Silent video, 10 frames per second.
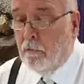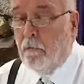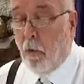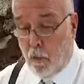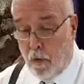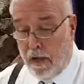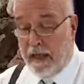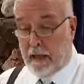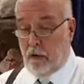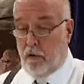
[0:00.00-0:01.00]
For
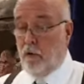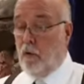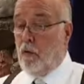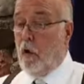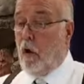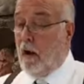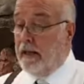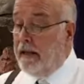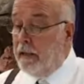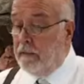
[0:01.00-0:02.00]
we who are
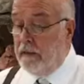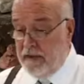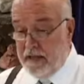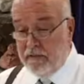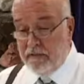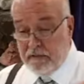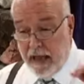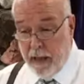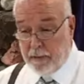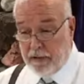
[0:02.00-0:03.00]
in this
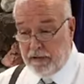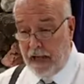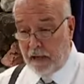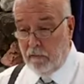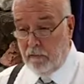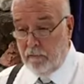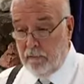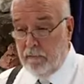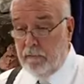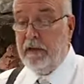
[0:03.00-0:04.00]
tabernacle,
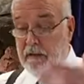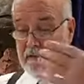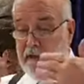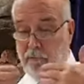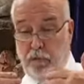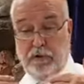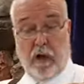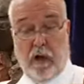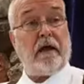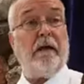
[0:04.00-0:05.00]
we're
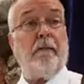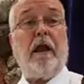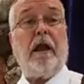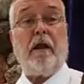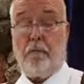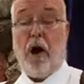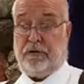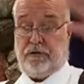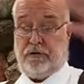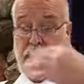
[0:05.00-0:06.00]
talking about our
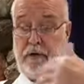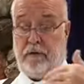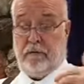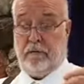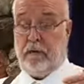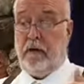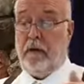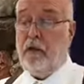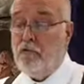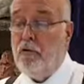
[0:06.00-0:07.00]
bodies here now,
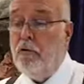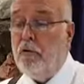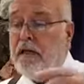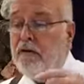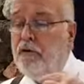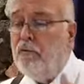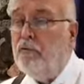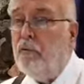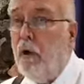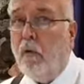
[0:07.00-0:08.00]
truly do
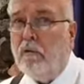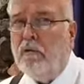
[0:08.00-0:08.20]
groan.